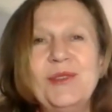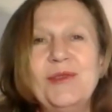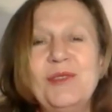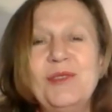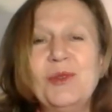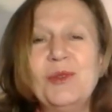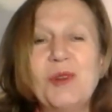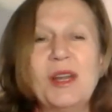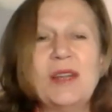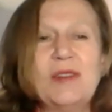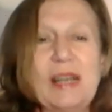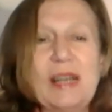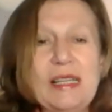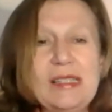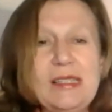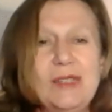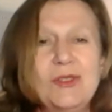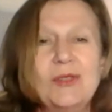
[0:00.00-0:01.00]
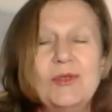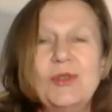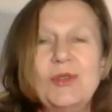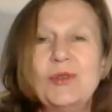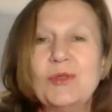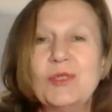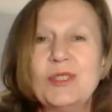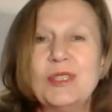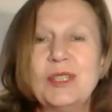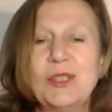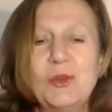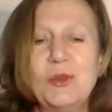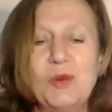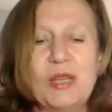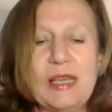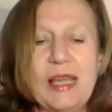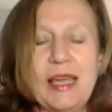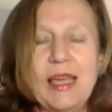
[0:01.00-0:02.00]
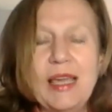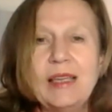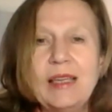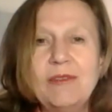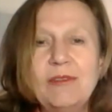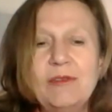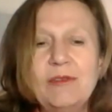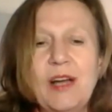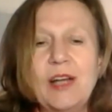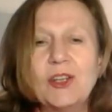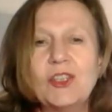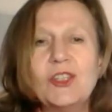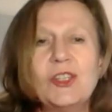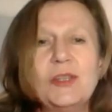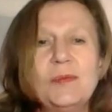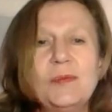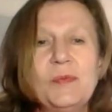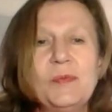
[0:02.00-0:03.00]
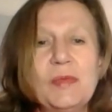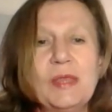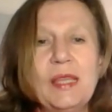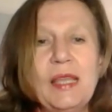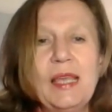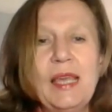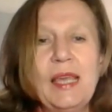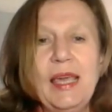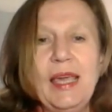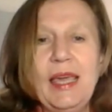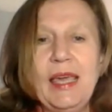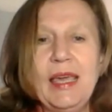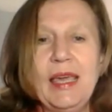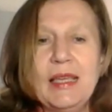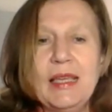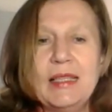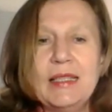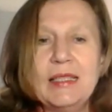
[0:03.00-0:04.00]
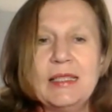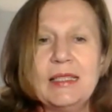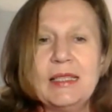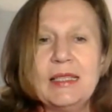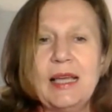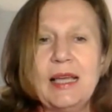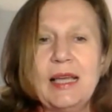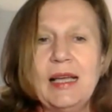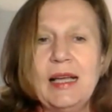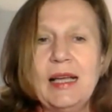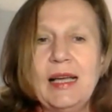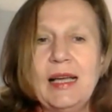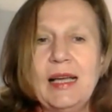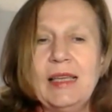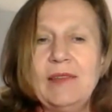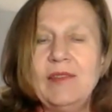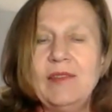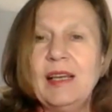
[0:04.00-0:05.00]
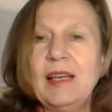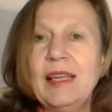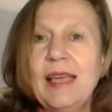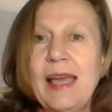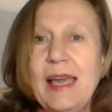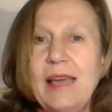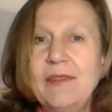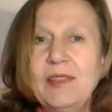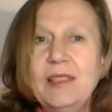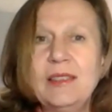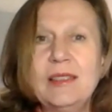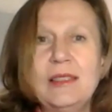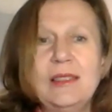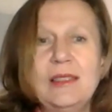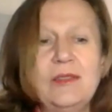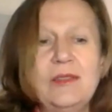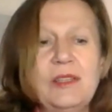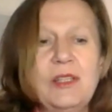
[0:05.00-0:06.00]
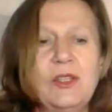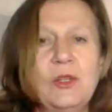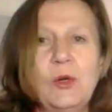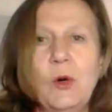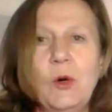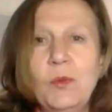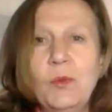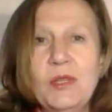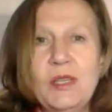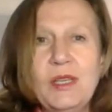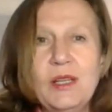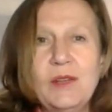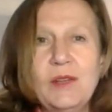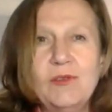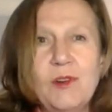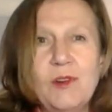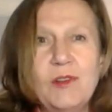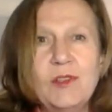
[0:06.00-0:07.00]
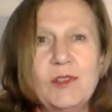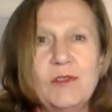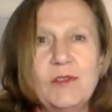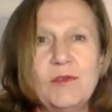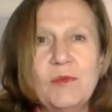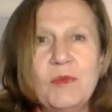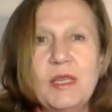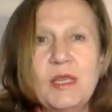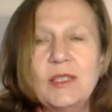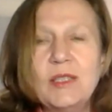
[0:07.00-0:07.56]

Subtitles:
you are invited to use the Q&A function, and I will have the window open here in front of me.